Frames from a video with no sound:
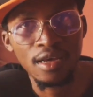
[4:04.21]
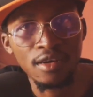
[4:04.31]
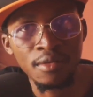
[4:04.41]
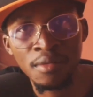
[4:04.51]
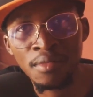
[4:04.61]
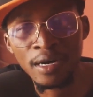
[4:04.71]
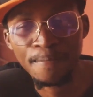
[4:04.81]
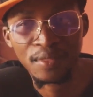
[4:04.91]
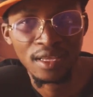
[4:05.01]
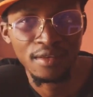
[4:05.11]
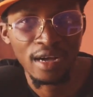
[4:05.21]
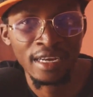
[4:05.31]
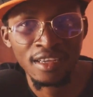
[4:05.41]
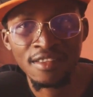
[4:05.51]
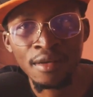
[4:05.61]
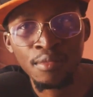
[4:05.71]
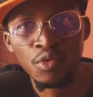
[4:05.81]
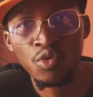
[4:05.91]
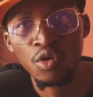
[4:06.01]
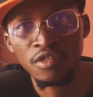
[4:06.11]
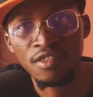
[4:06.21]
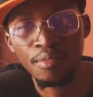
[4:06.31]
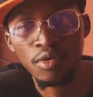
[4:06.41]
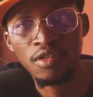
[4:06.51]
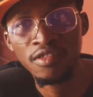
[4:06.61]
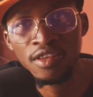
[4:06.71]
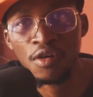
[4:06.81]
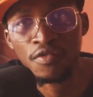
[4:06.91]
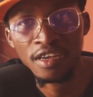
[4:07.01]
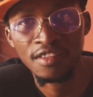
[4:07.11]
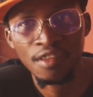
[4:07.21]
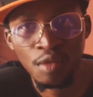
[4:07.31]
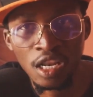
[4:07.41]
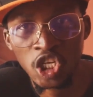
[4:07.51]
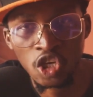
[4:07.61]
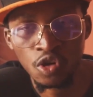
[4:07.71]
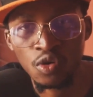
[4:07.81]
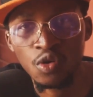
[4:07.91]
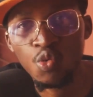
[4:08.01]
Remember, an example was the policy of assimilation,